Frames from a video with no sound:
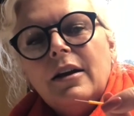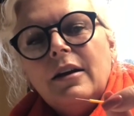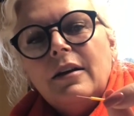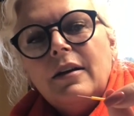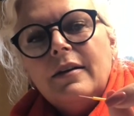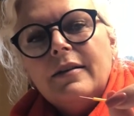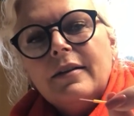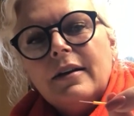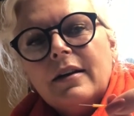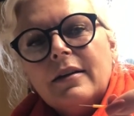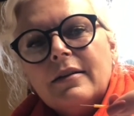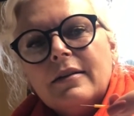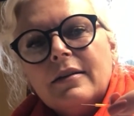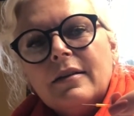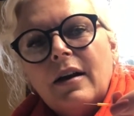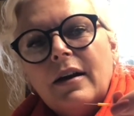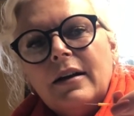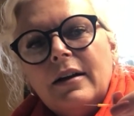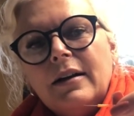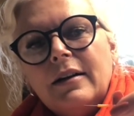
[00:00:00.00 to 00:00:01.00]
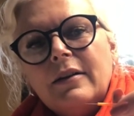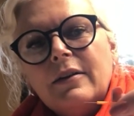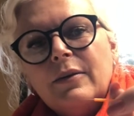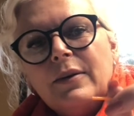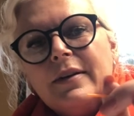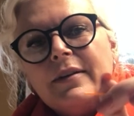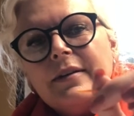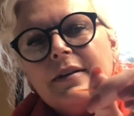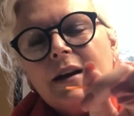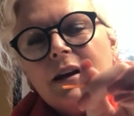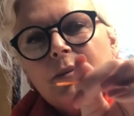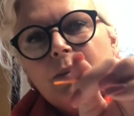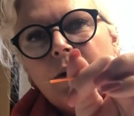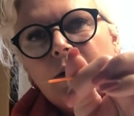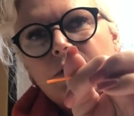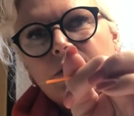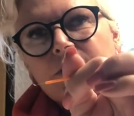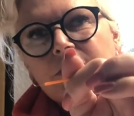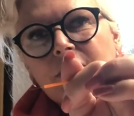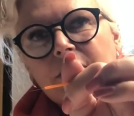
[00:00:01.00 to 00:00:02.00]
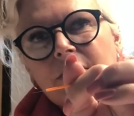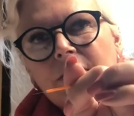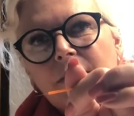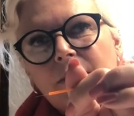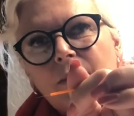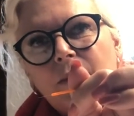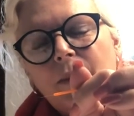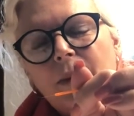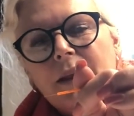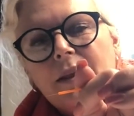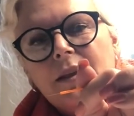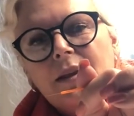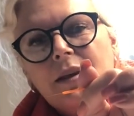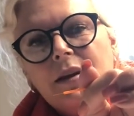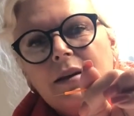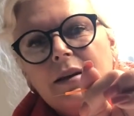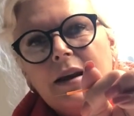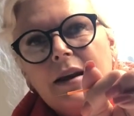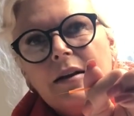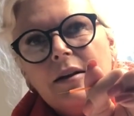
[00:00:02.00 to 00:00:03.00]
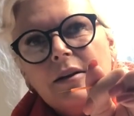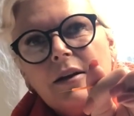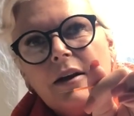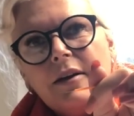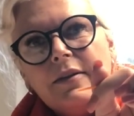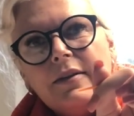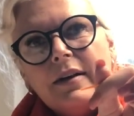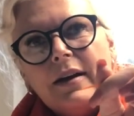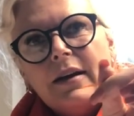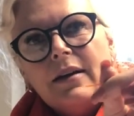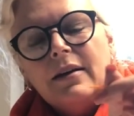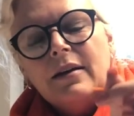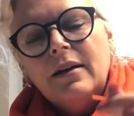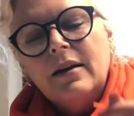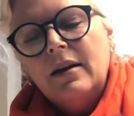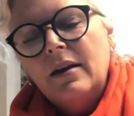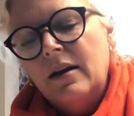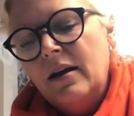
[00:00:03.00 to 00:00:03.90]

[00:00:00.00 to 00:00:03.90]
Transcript: using a slightly twisting motion when the needle goes in,